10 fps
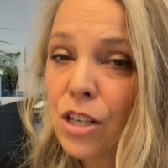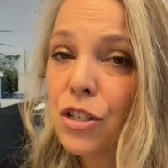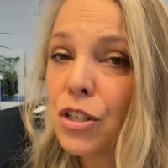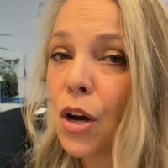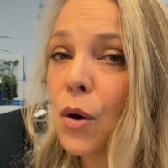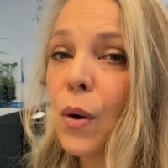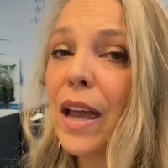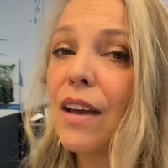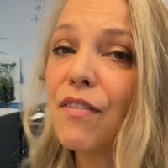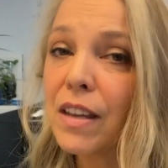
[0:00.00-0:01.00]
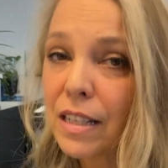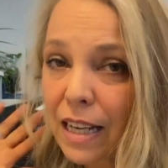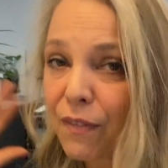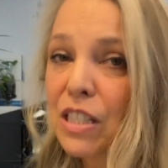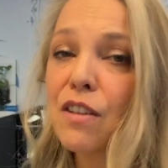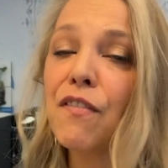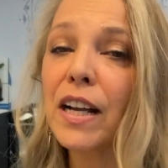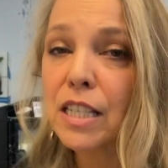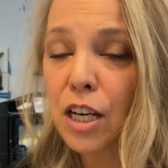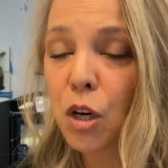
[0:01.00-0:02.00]
So if it's
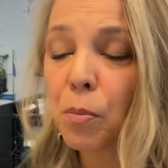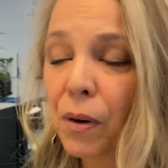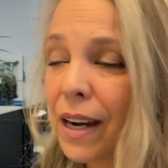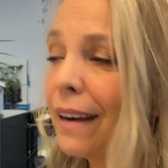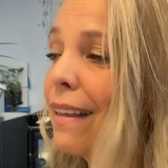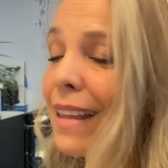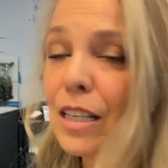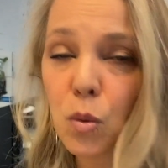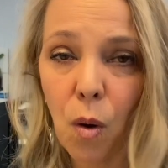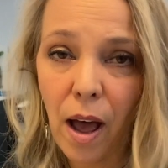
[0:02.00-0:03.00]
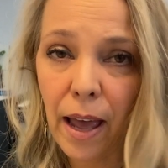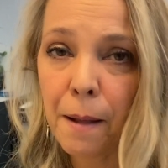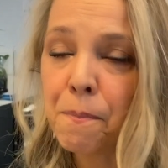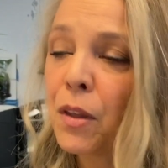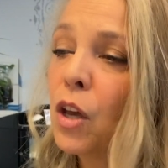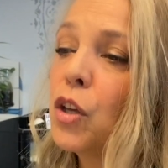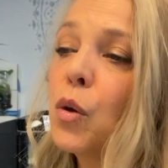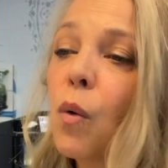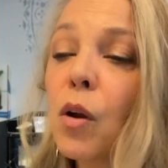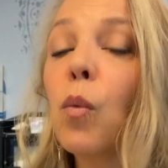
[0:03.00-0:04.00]
affecting your brain, that's why. You
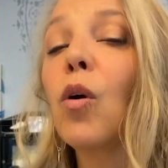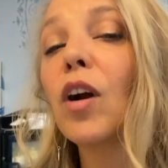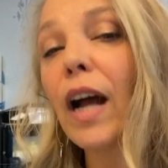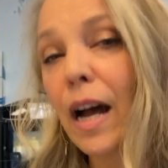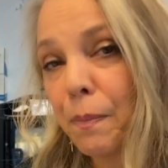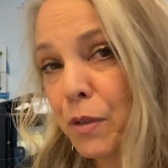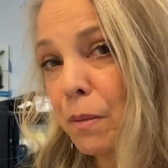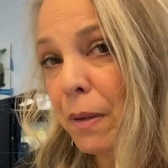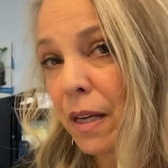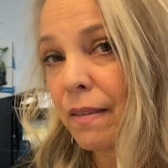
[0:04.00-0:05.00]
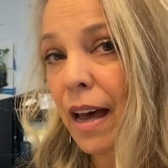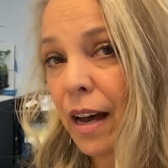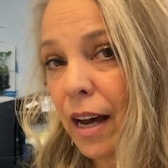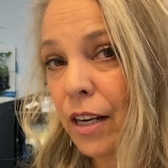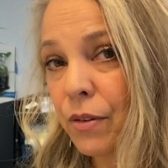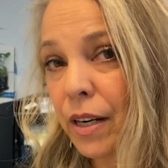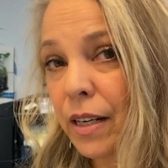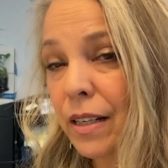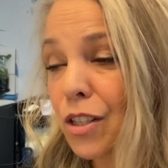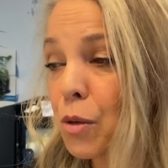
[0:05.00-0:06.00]
want to work up to being that hydrated
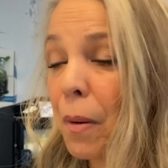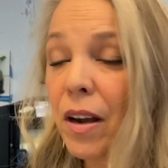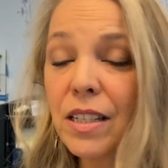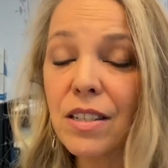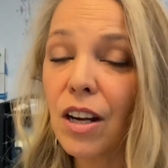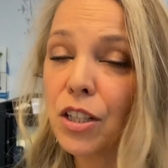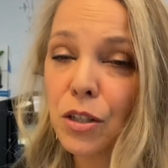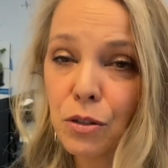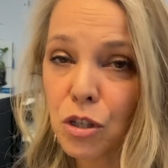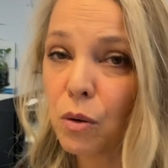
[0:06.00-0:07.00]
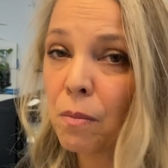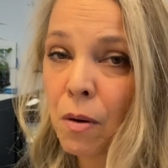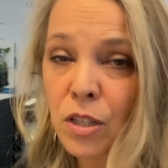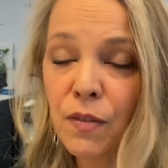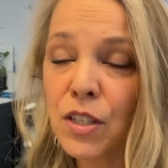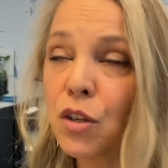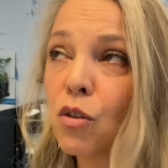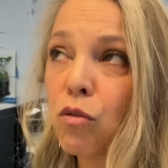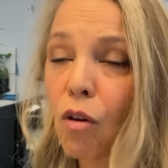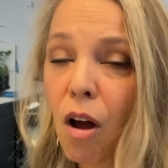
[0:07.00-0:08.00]
because your body's not used to it. Most of us are
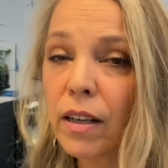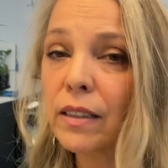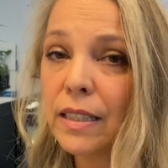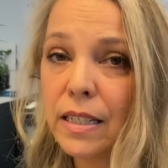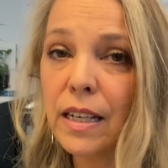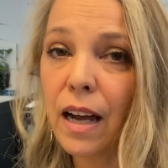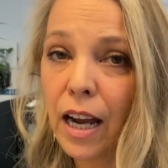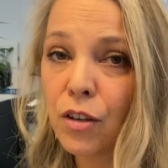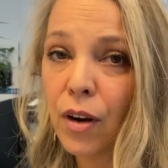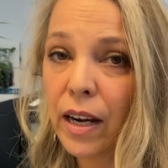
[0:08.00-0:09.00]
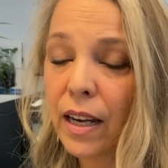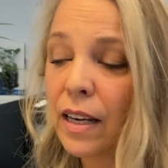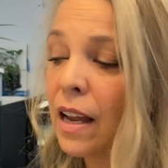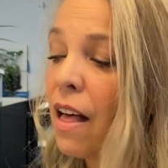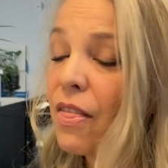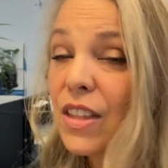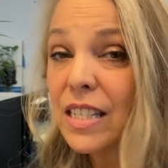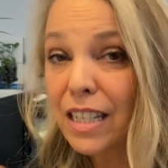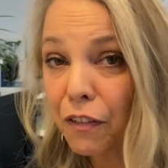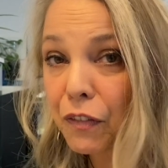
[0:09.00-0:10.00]
chronically dehydrated. The
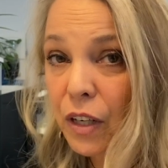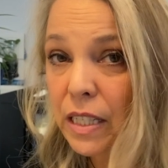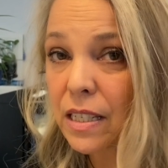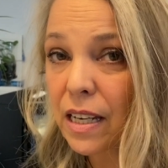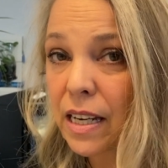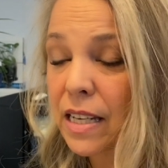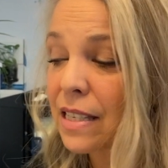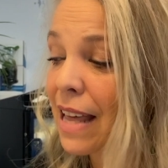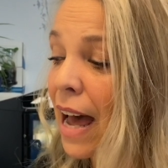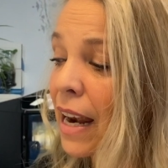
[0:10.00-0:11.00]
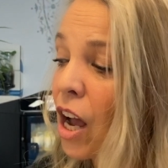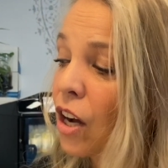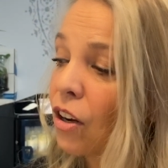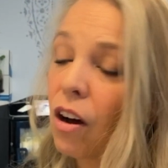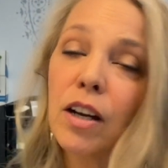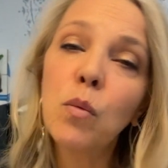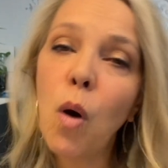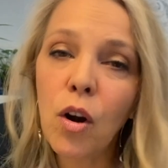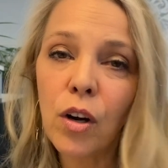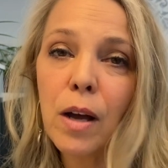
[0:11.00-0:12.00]
difference is that Kangen
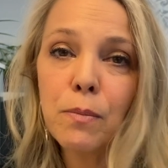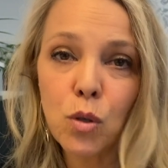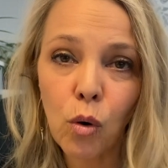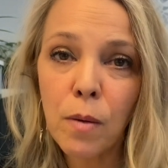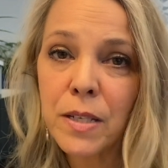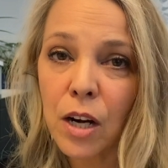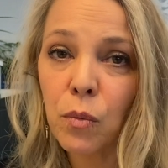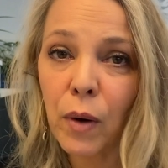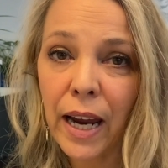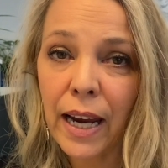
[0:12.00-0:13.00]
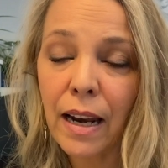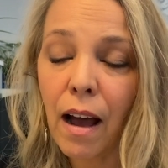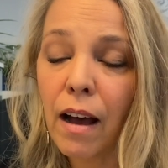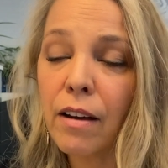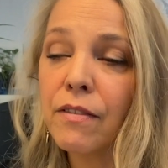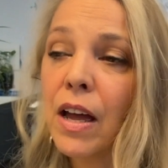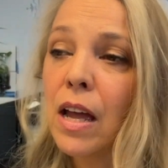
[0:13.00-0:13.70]
water absorbs at a rate of